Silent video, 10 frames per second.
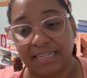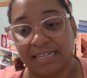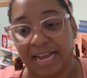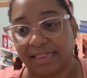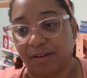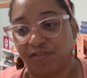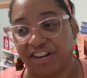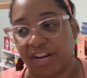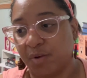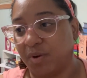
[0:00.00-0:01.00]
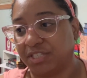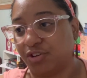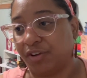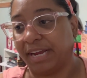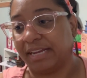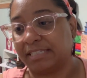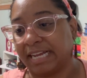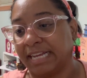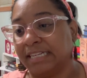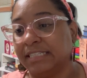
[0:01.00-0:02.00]
Not that reading it wasn't great, because
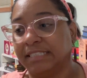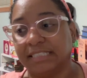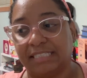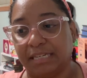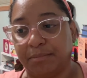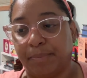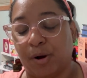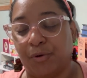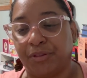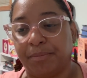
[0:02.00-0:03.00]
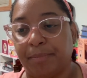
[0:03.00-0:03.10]
I did both,